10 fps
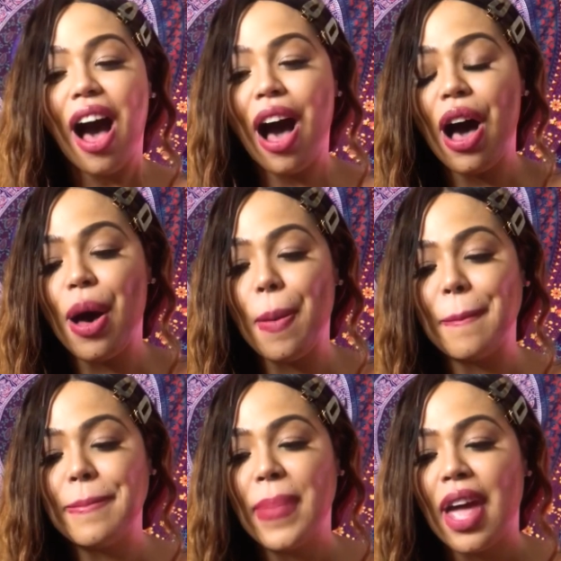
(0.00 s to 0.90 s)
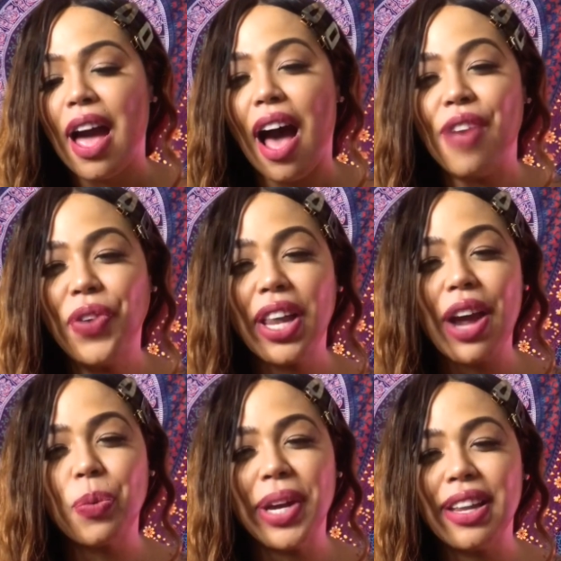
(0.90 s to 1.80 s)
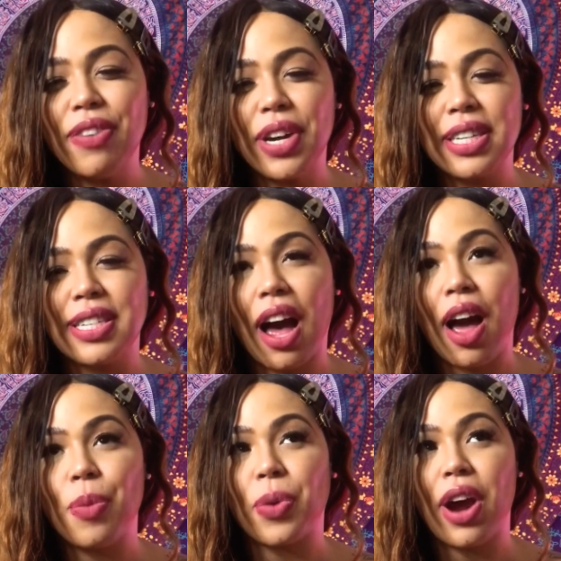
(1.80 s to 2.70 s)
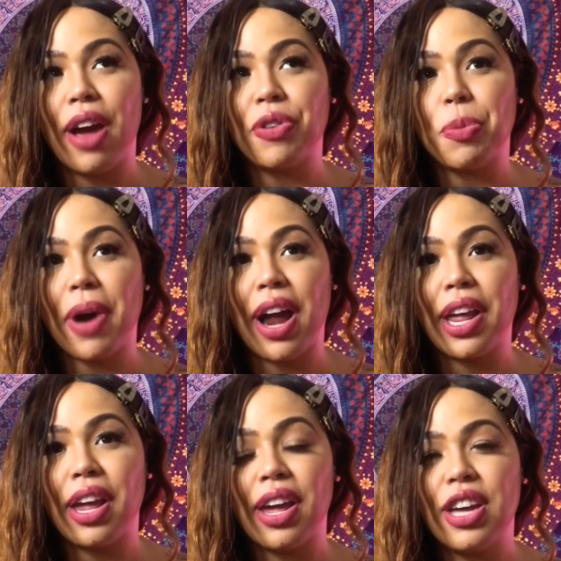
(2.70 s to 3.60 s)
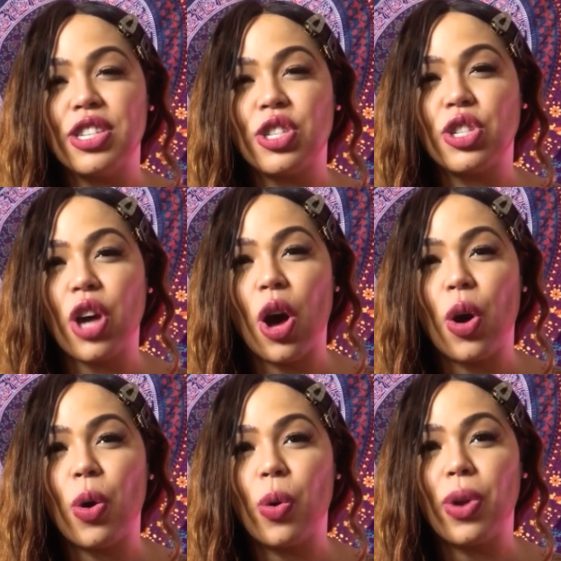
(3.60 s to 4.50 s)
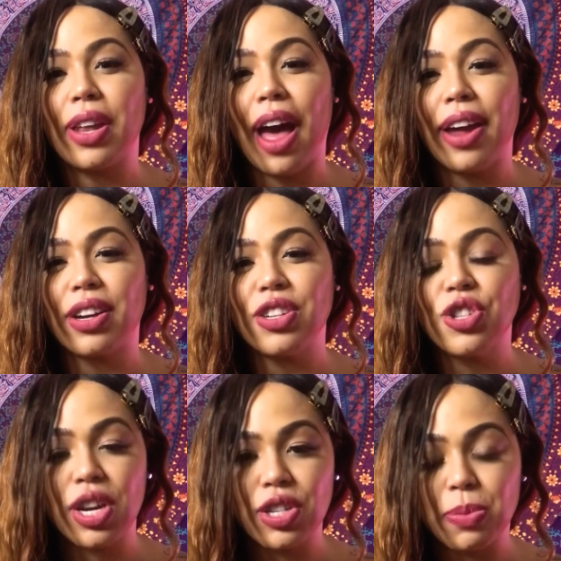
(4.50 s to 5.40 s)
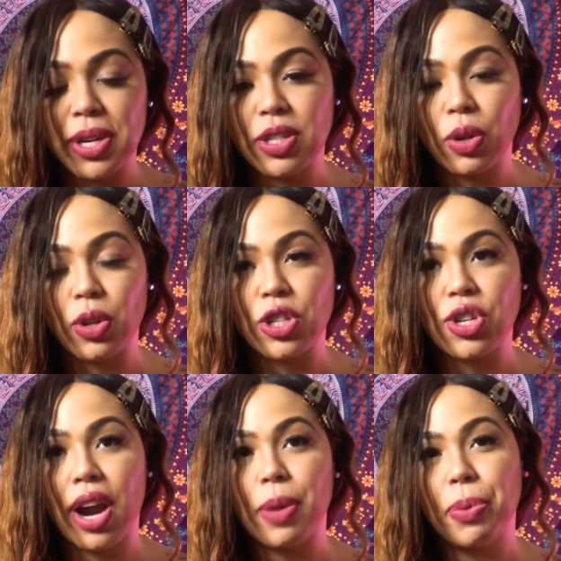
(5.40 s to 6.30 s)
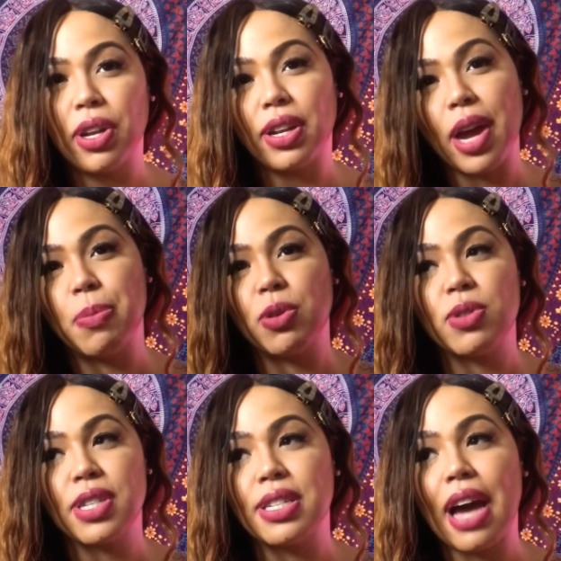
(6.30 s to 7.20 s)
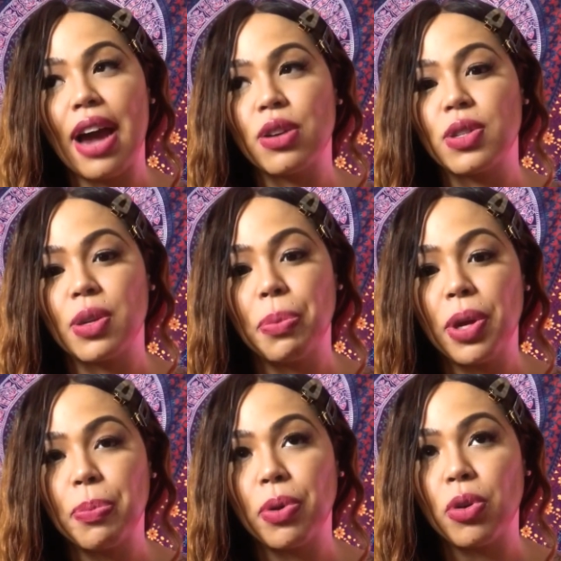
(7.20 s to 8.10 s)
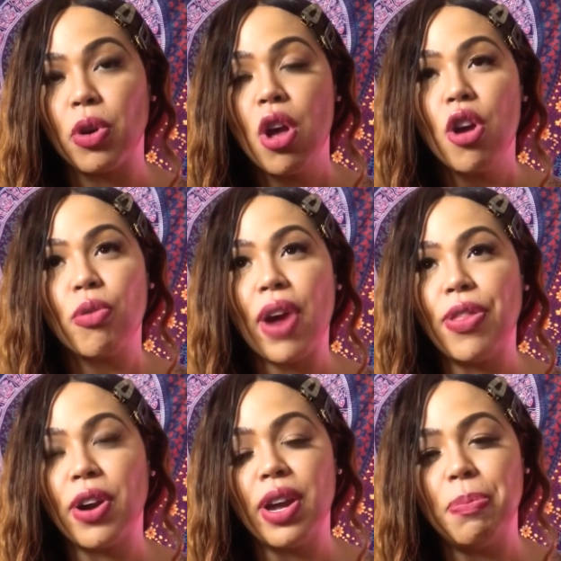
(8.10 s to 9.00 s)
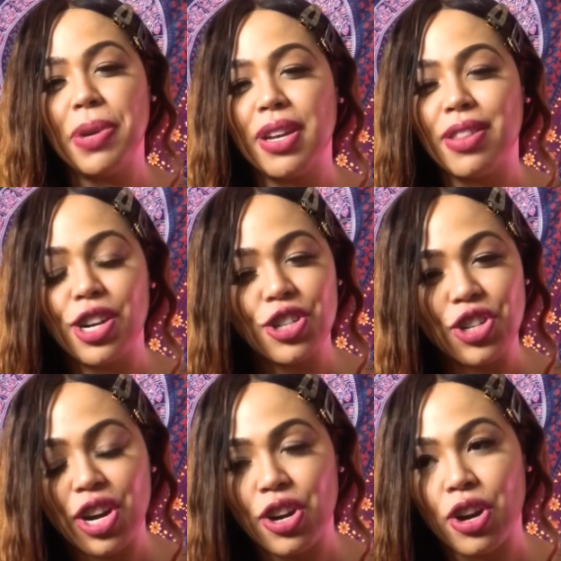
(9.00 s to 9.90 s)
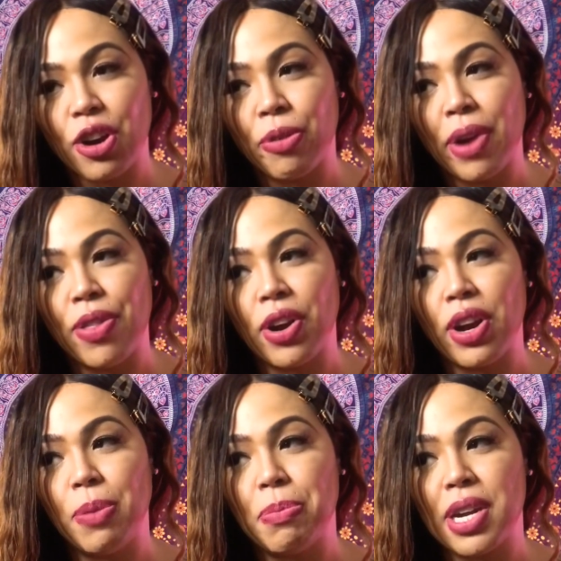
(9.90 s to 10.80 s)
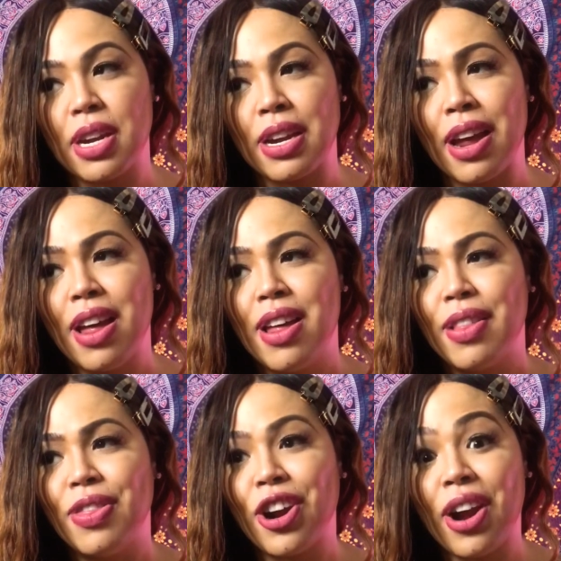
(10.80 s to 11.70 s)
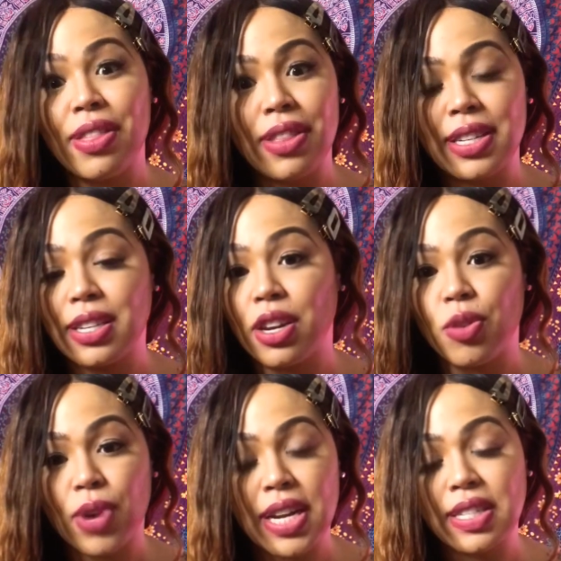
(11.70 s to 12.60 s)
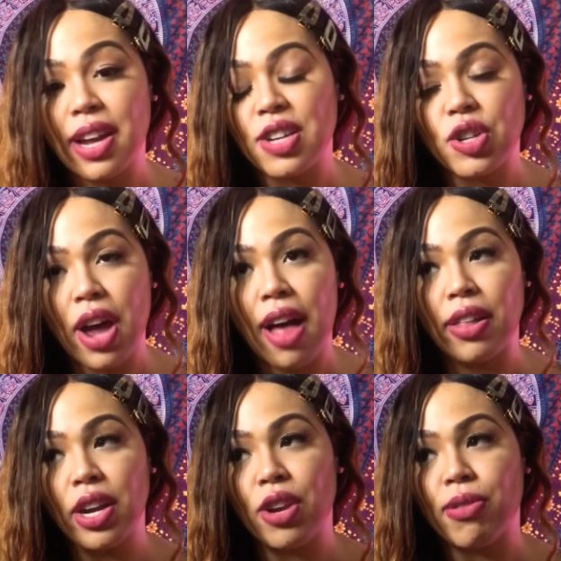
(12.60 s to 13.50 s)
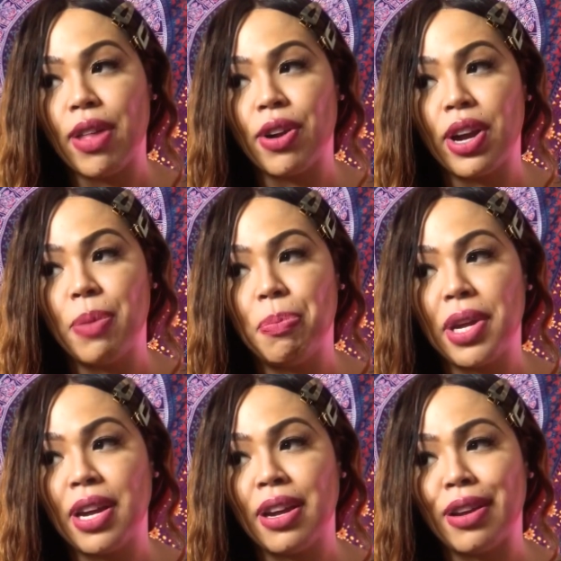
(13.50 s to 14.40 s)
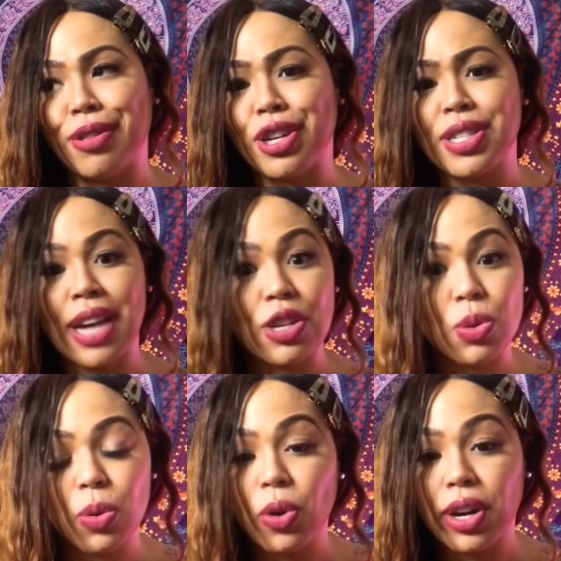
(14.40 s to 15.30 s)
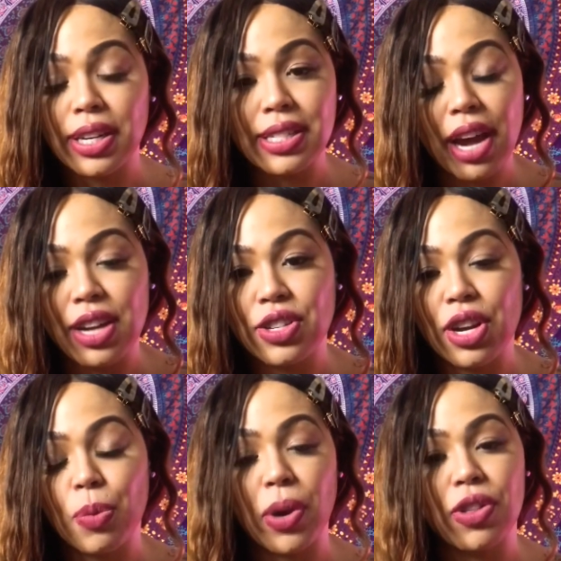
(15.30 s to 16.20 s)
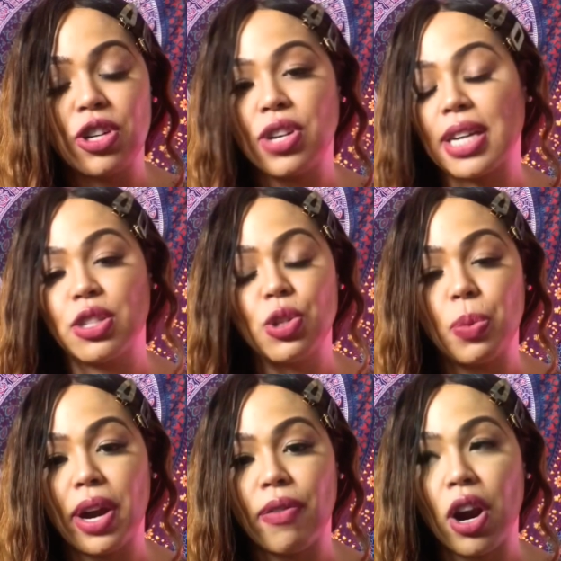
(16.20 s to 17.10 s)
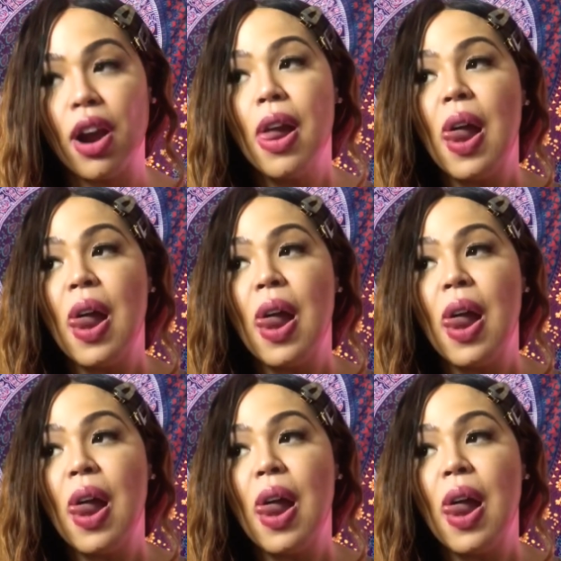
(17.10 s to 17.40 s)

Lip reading: I feel like we live in a time where everybody is so like judgmental or trying to put labels and titles on people, whether it be their gender, whether it be their ethnicity, race, nationality, whether it be their sexual orientation, what they're attracted to, whatever.